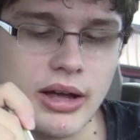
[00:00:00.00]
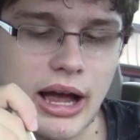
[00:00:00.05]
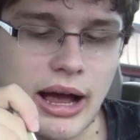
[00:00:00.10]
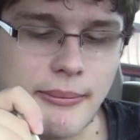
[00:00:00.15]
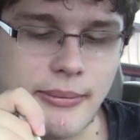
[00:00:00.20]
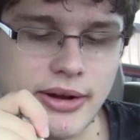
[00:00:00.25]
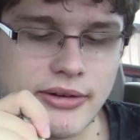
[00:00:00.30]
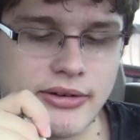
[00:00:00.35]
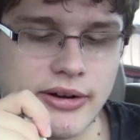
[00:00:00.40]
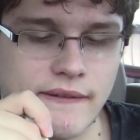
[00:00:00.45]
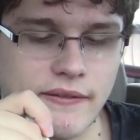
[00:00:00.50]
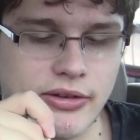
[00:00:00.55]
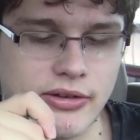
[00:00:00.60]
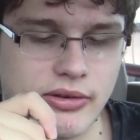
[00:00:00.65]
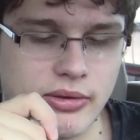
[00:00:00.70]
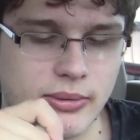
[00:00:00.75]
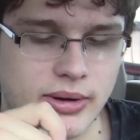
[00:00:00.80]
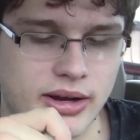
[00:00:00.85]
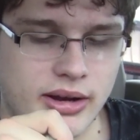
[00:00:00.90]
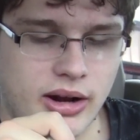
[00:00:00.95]
I'm not sure if this
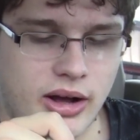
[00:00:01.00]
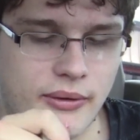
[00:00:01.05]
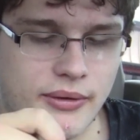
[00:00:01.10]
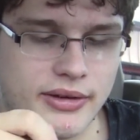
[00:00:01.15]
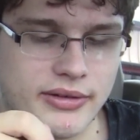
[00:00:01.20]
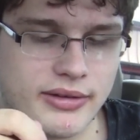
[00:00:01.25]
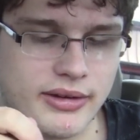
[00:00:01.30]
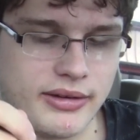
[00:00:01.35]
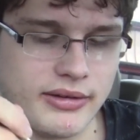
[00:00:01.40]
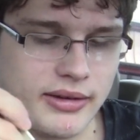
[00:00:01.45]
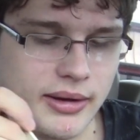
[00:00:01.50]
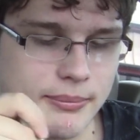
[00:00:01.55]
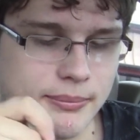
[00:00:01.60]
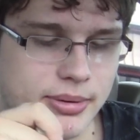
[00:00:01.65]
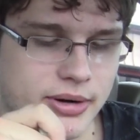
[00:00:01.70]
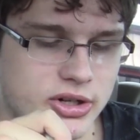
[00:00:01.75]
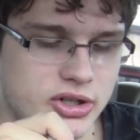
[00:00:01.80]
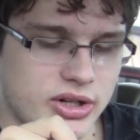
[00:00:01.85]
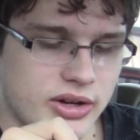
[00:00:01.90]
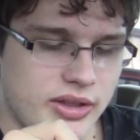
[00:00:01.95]
is the way it always is. I'm
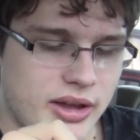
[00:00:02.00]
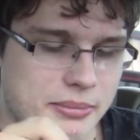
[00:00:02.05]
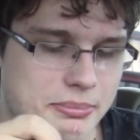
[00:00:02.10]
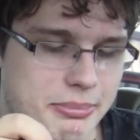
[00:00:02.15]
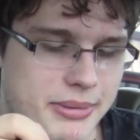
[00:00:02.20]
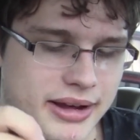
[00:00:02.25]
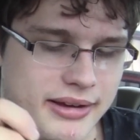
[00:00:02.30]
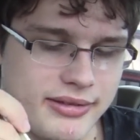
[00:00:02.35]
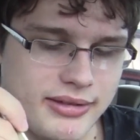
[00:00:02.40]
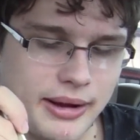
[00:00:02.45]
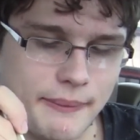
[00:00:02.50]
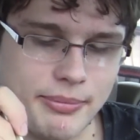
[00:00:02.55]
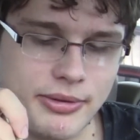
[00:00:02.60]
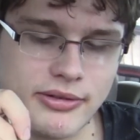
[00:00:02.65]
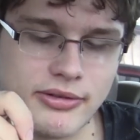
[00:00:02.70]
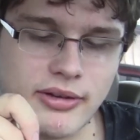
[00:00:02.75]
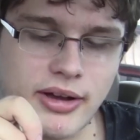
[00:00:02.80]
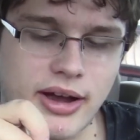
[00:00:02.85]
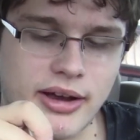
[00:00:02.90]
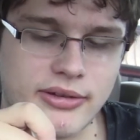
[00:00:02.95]
pretty sure they mixed up the
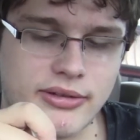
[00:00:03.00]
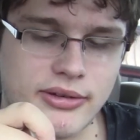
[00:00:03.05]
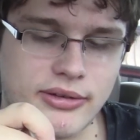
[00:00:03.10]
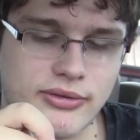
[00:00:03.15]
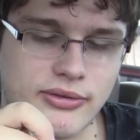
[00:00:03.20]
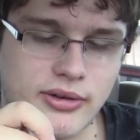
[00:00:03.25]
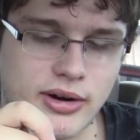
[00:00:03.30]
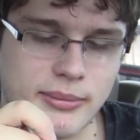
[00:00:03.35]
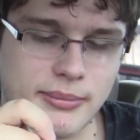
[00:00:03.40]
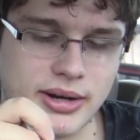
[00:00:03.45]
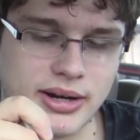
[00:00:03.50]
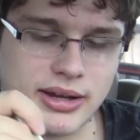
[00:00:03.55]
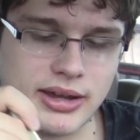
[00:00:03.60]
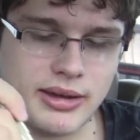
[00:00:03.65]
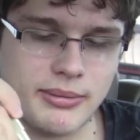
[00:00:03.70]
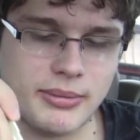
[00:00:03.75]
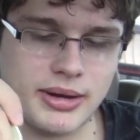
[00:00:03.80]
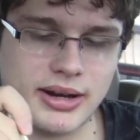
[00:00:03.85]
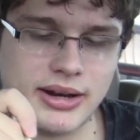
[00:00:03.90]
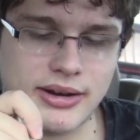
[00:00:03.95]
sauces for me to
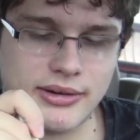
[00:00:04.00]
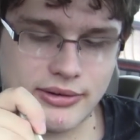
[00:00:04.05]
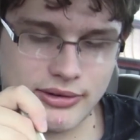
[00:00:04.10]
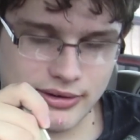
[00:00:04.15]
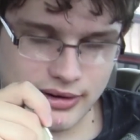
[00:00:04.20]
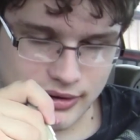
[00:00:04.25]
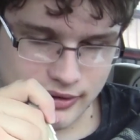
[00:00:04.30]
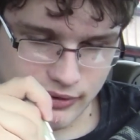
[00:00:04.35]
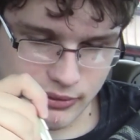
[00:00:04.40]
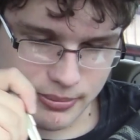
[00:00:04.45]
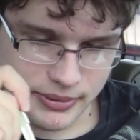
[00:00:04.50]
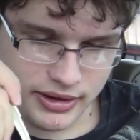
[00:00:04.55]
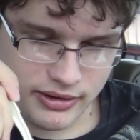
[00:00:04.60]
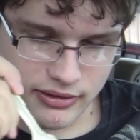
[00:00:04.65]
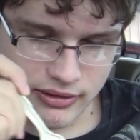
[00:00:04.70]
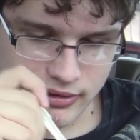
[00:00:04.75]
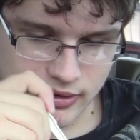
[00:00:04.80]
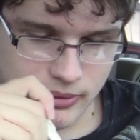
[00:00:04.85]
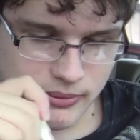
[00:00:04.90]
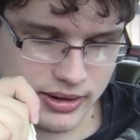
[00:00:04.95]
give me an interesting
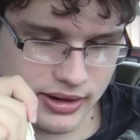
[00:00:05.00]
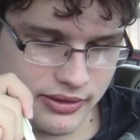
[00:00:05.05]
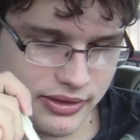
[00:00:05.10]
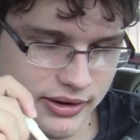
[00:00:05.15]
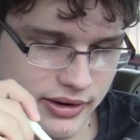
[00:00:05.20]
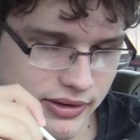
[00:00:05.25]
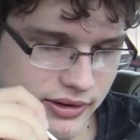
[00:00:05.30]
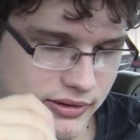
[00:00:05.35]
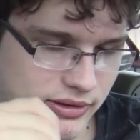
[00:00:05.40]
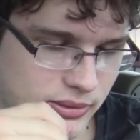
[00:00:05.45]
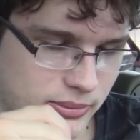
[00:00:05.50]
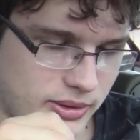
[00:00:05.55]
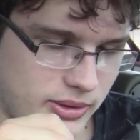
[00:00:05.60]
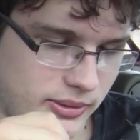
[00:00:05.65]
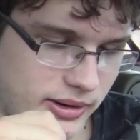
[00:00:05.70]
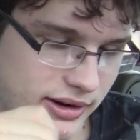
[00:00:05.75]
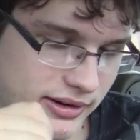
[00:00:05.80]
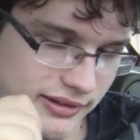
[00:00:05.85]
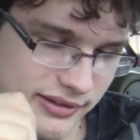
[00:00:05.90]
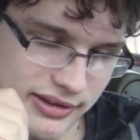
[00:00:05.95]
experience, because I went in there and they said, "What do you
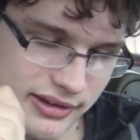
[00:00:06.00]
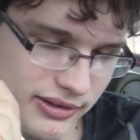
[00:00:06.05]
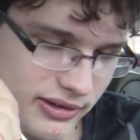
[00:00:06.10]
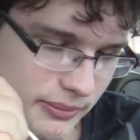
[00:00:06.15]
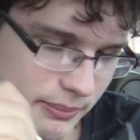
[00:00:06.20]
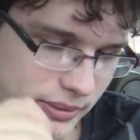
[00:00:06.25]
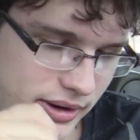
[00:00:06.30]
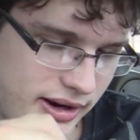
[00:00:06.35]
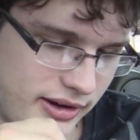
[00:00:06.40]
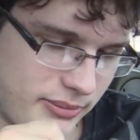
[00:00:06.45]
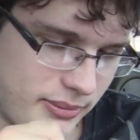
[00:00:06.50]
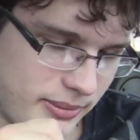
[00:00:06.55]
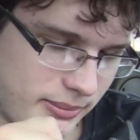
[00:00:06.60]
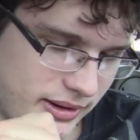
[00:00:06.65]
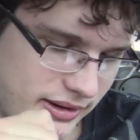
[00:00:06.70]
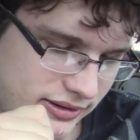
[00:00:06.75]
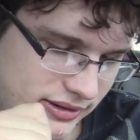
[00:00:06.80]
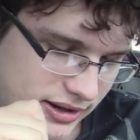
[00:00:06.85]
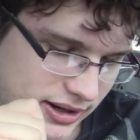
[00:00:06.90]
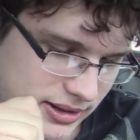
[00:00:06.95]
want?" I just said, "Surprise me,
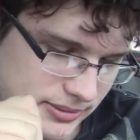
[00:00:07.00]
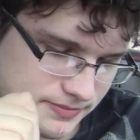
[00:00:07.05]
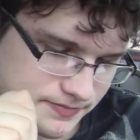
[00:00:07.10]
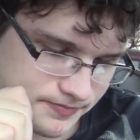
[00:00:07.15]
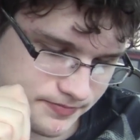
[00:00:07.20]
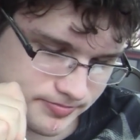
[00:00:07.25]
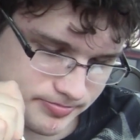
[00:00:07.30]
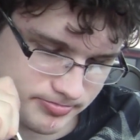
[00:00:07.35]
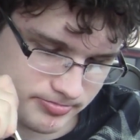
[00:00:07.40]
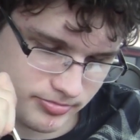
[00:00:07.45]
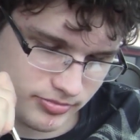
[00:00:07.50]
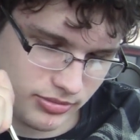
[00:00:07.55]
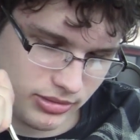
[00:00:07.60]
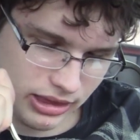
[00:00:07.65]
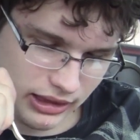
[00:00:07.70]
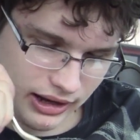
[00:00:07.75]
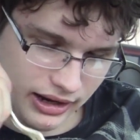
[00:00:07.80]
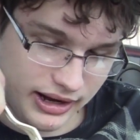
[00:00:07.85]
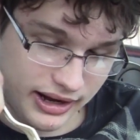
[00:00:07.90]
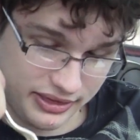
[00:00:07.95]
mix it up."
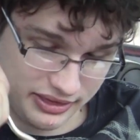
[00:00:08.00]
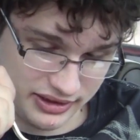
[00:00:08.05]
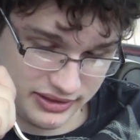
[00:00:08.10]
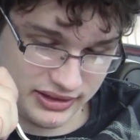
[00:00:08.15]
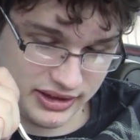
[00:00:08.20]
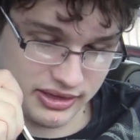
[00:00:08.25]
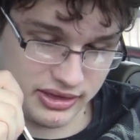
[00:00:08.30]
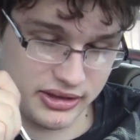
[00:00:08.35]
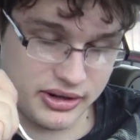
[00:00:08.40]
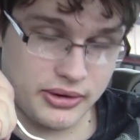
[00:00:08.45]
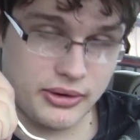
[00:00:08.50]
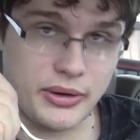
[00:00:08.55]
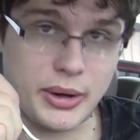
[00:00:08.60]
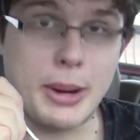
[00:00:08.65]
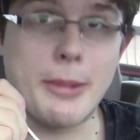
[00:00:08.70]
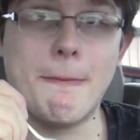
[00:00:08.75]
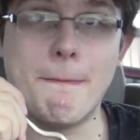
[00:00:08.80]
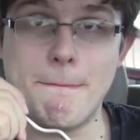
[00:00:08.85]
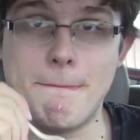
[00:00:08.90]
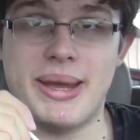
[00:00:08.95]
And I think they
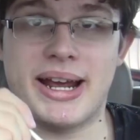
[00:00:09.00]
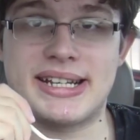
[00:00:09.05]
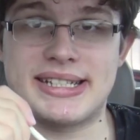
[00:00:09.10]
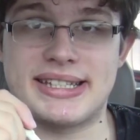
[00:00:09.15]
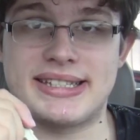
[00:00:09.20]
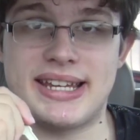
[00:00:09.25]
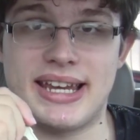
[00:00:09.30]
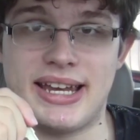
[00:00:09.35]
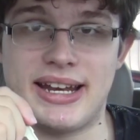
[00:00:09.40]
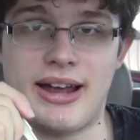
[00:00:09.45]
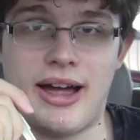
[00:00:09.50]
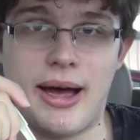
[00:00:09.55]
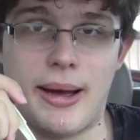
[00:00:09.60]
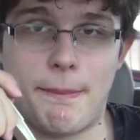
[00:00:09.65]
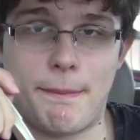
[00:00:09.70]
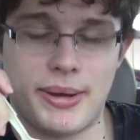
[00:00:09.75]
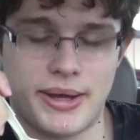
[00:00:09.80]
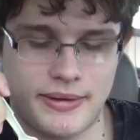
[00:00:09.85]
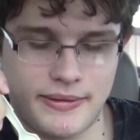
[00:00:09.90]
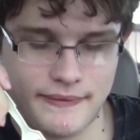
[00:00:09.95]
literally mixed it
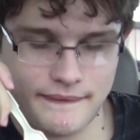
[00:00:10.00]
up.